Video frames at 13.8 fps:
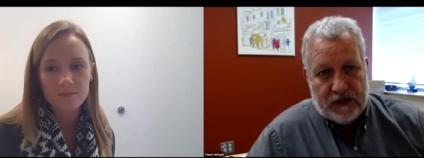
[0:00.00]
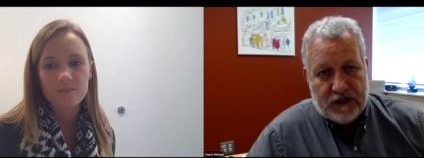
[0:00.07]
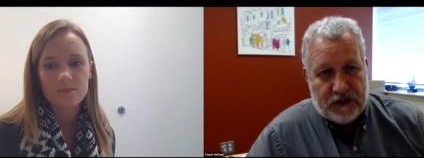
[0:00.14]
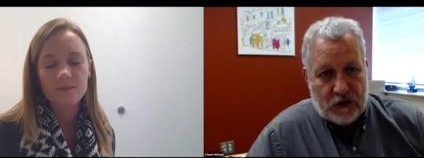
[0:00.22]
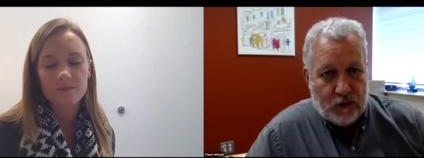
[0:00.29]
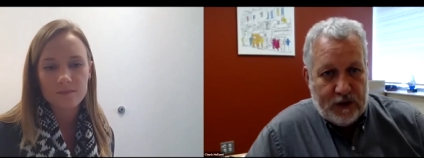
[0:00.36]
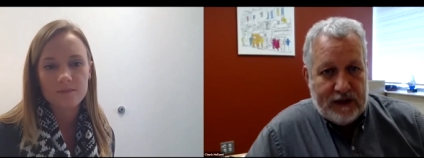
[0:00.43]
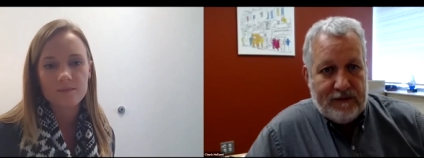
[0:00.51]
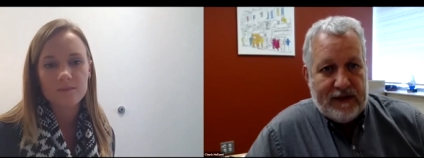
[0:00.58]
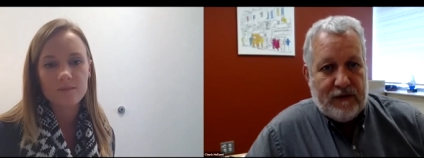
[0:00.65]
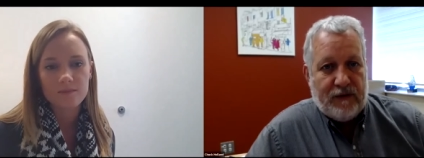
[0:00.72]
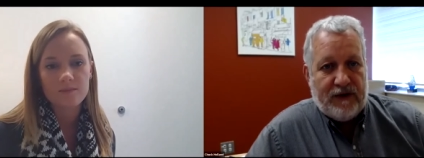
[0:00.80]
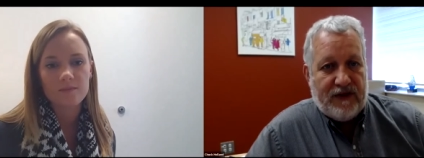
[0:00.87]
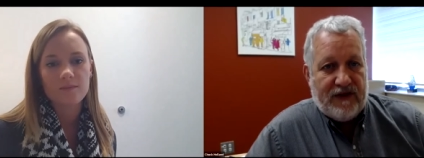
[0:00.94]
Speaker 1: So we
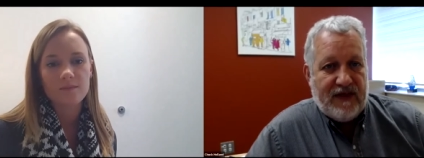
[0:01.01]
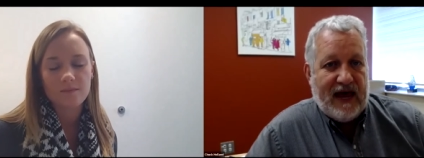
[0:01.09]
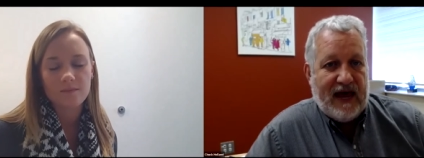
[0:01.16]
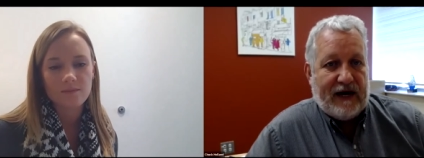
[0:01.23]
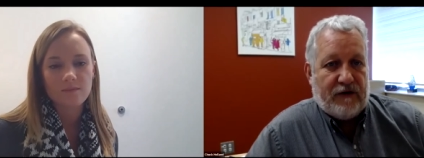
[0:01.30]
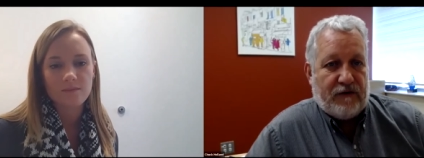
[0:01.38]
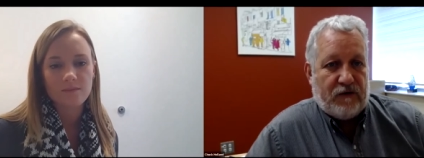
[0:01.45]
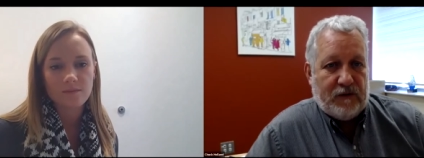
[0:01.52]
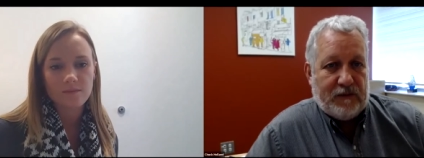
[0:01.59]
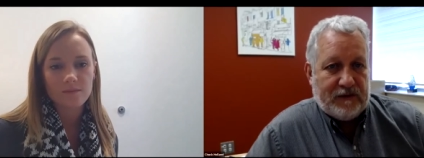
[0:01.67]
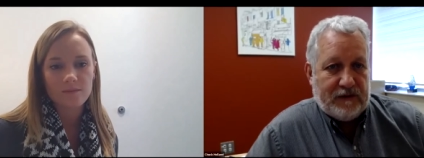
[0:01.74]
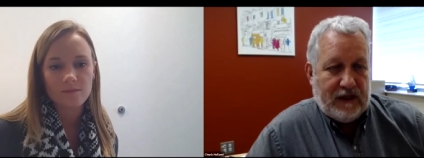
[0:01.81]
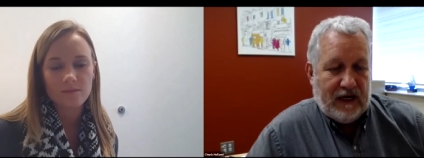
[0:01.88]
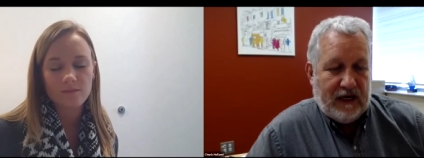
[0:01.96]
meet with that
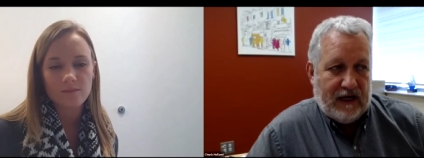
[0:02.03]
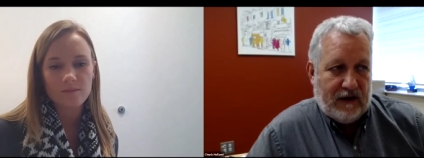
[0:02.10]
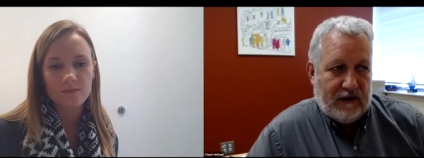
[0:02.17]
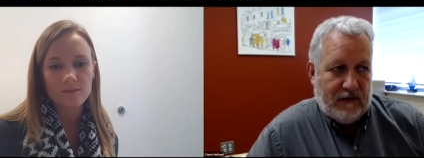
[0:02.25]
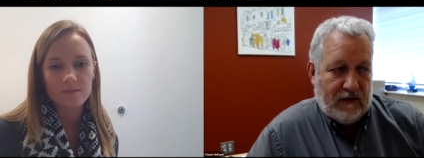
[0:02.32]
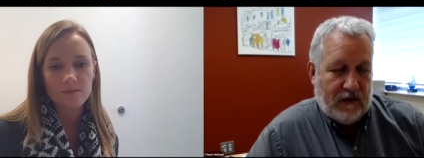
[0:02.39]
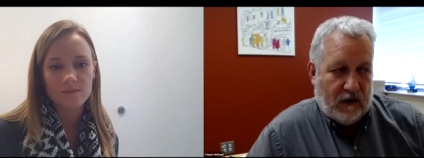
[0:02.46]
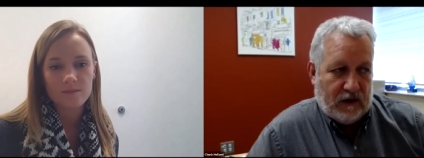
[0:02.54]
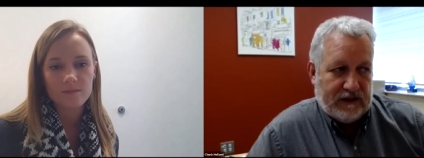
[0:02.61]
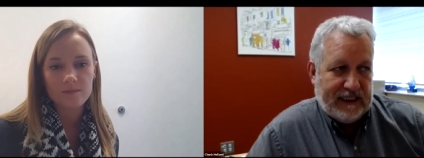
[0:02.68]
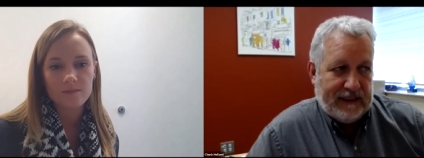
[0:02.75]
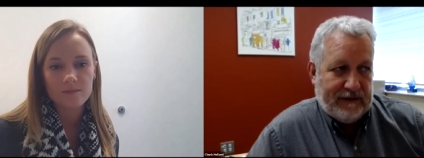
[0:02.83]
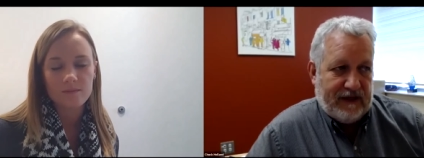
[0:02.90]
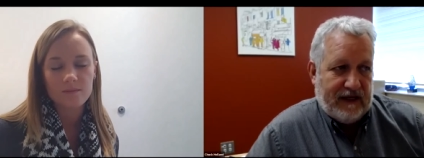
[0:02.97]
group, uh, our
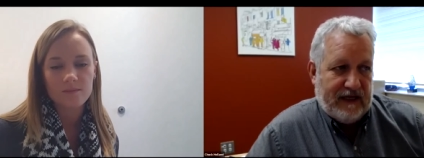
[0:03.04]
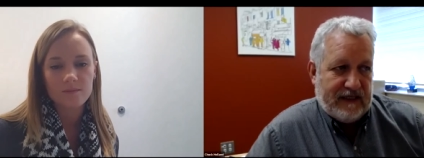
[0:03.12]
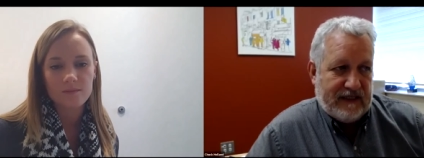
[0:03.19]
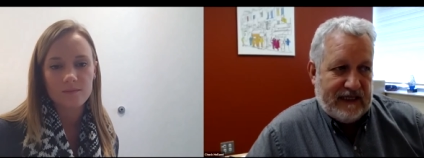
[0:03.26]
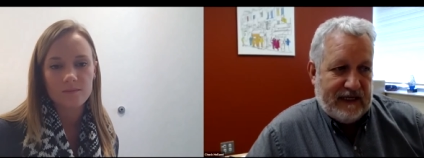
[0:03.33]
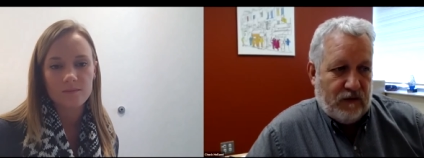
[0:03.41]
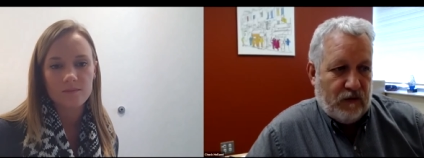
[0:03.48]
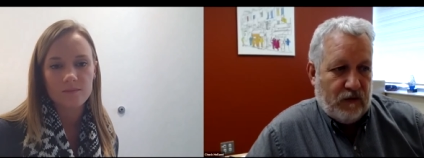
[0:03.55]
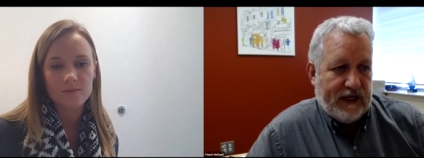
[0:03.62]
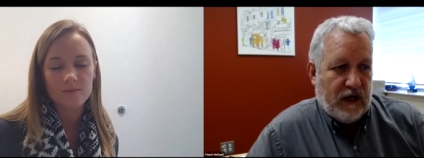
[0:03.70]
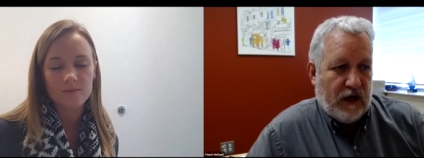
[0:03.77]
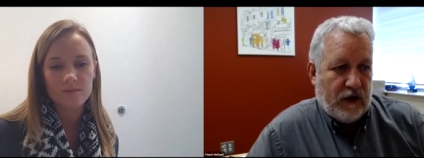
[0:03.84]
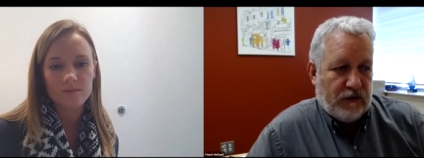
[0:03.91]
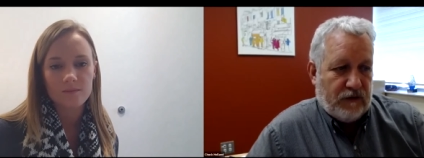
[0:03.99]
team does, and we
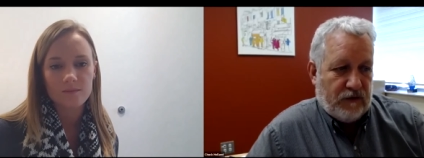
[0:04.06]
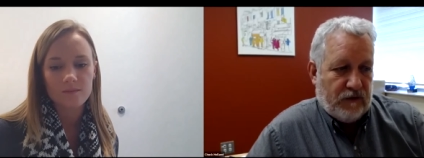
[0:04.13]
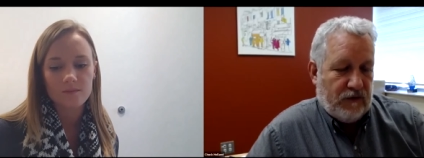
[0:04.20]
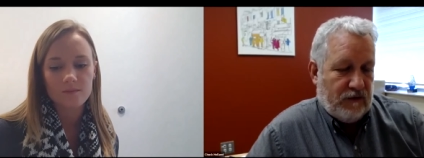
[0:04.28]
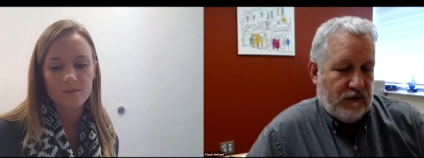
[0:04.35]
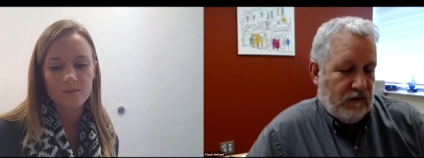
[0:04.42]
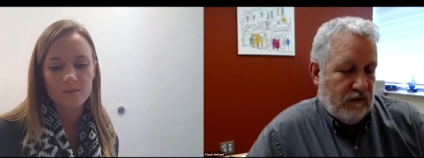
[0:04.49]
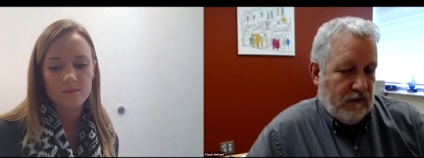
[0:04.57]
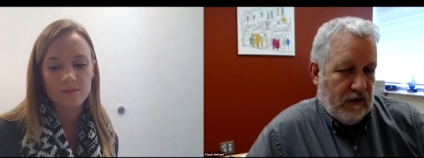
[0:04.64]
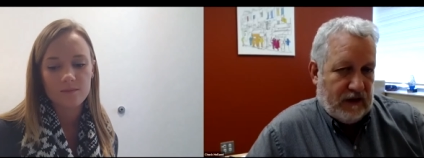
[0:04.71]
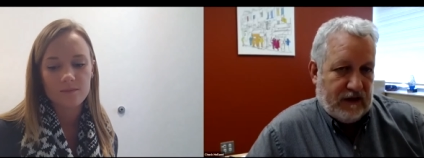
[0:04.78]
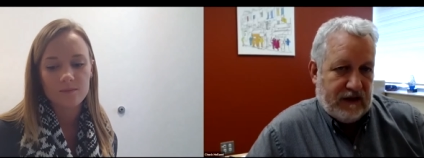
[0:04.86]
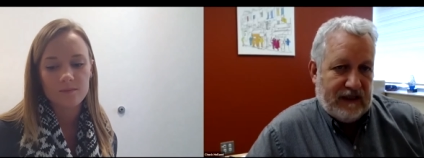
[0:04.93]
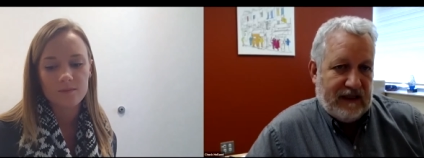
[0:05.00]
go through
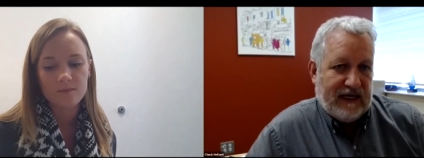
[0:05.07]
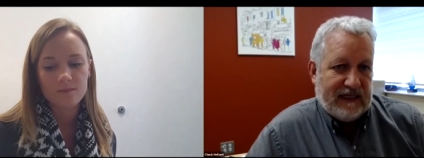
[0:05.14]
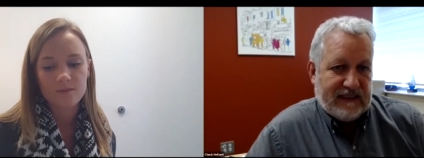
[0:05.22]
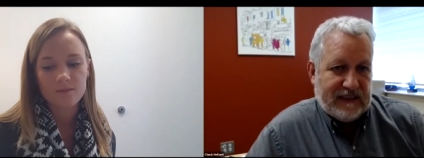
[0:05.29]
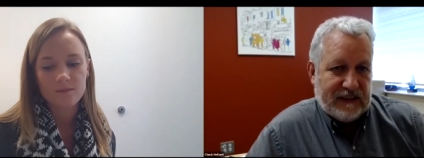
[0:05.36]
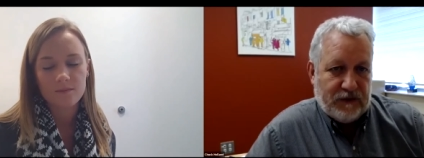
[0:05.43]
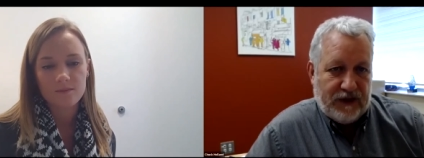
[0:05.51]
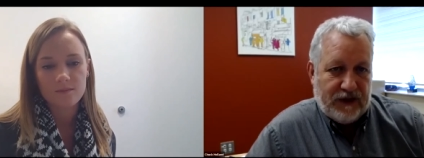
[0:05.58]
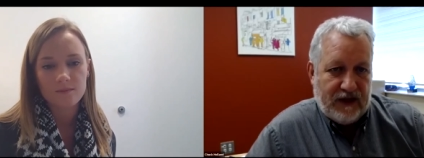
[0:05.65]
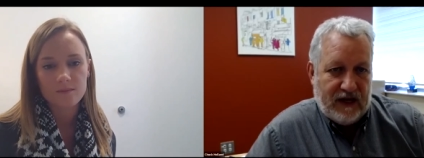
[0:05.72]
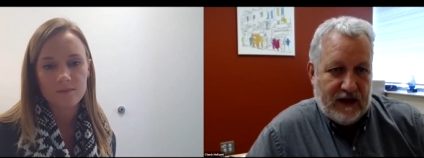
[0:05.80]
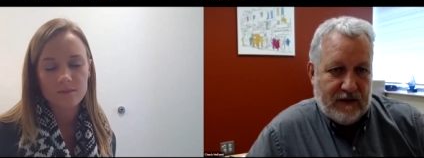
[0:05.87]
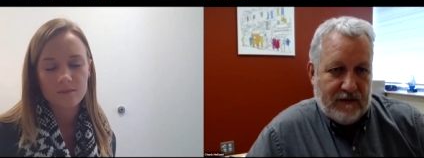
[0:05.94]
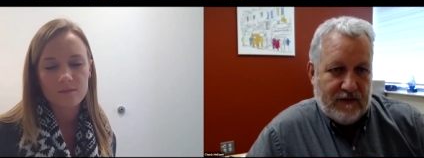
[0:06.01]
monthly lessons with
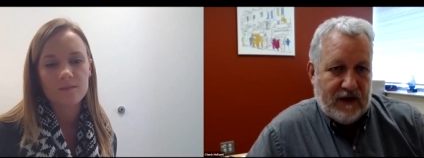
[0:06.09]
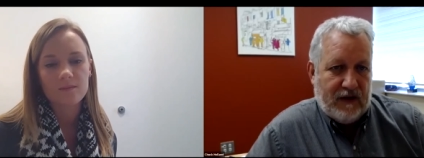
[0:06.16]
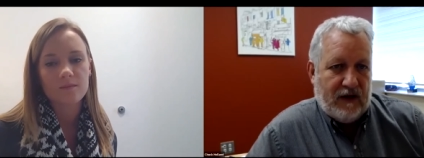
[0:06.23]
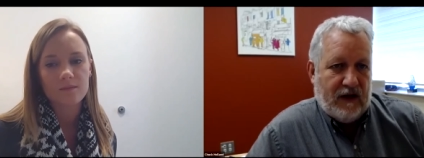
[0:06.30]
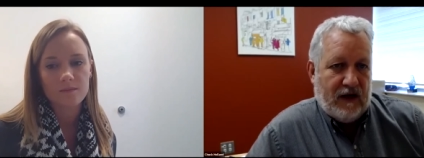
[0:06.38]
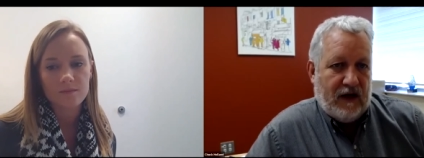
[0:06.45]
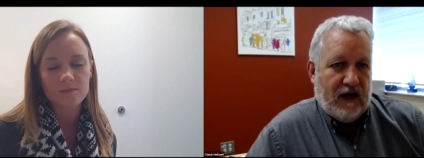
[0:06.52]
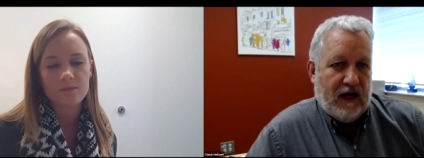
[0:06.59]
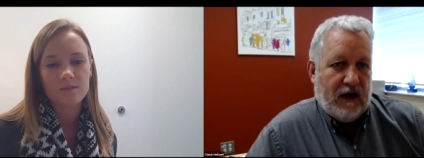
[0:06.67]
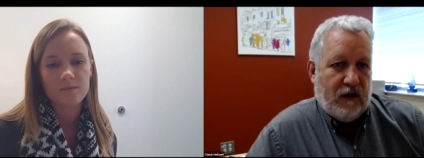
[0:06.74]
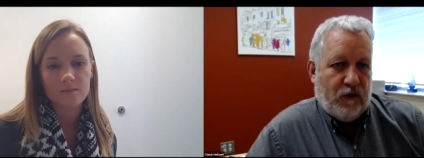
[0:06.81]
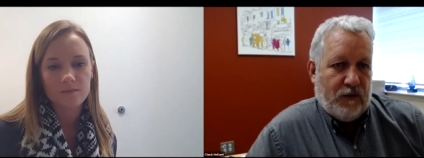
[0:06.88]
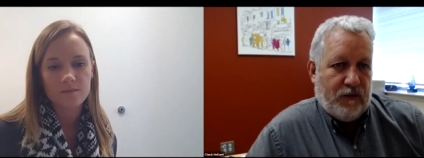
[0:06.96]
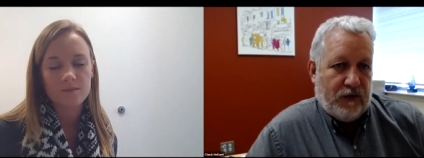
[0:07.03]
them.
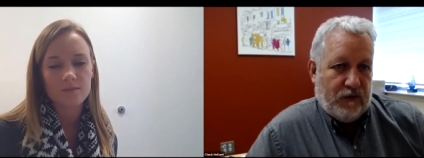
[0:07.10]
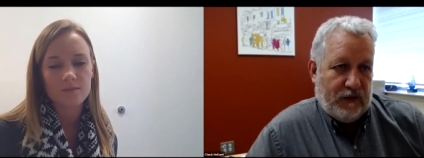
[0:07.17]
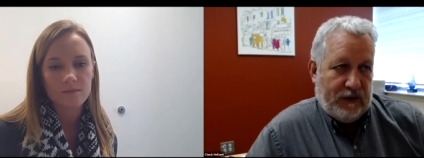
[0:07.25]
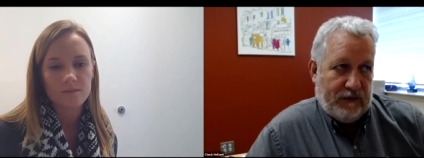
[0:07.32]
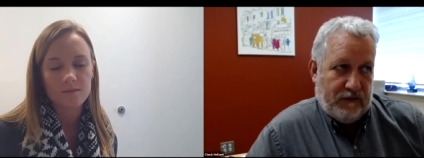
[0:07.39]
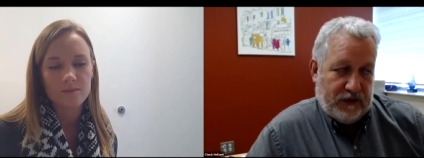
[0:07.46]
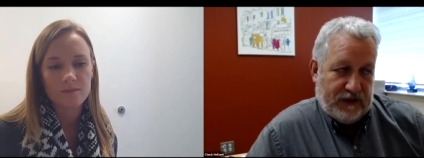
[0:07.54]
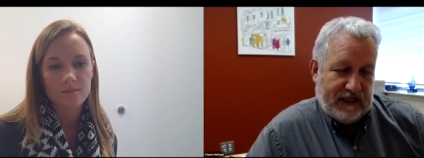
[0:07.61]
Uh, we put, we put